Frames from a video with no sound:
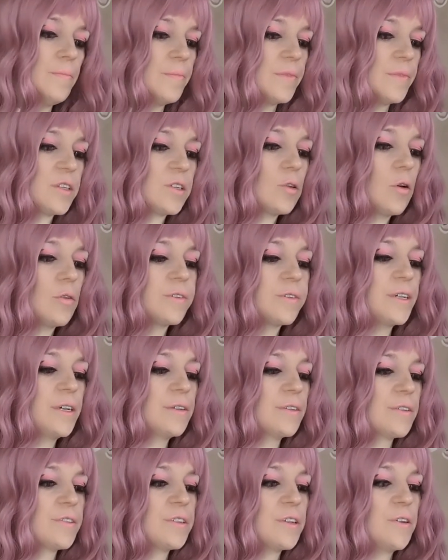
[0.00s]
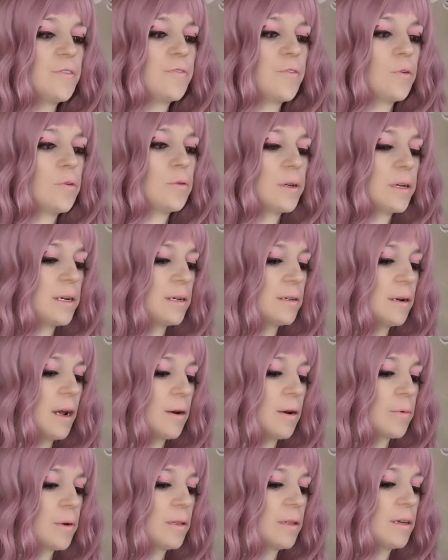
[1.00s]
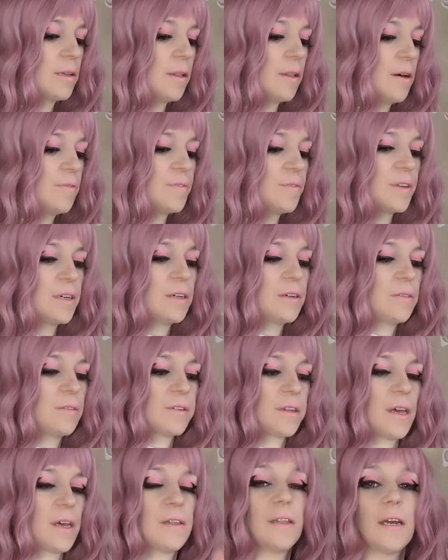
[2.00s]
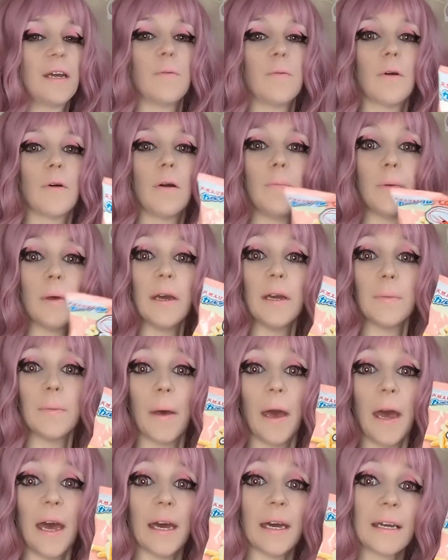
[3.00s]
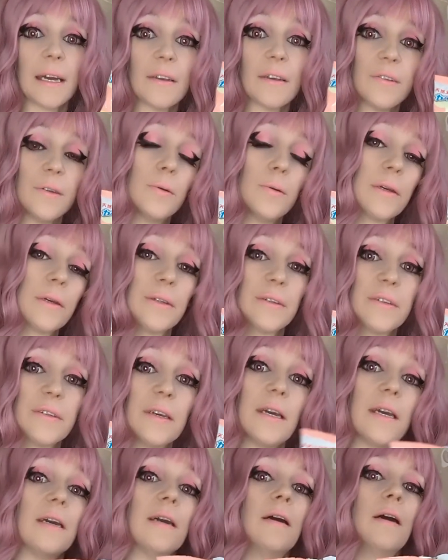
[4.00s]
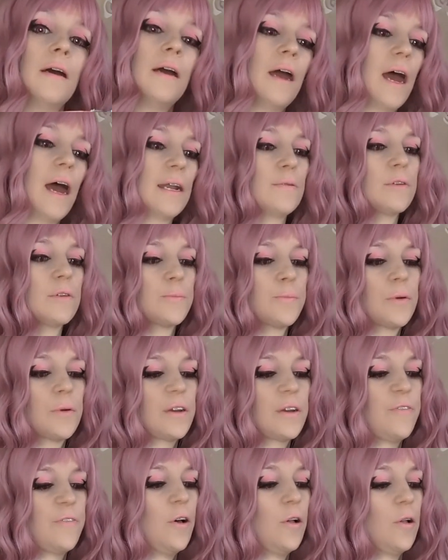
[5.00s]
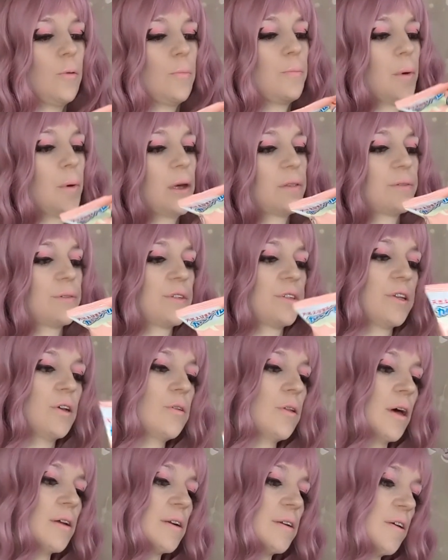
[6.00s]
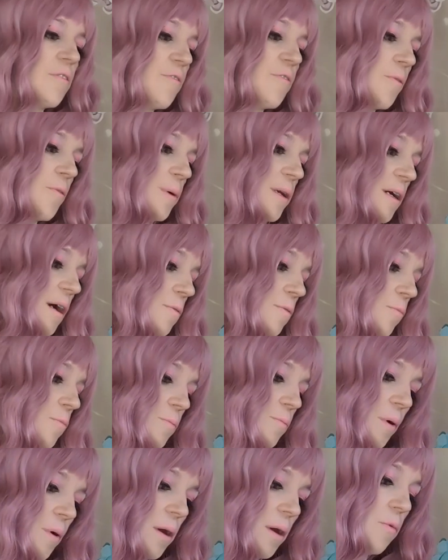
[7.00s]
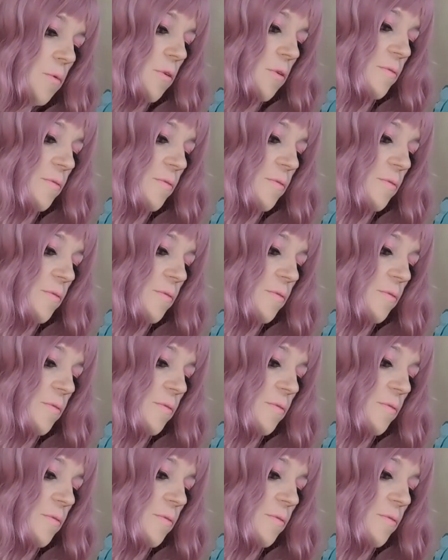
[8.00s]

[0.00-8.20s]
salty and seafoody, and I really love these. And they were a big bag, as you can see. And it was pretty full, but still not enough for me. I would buy more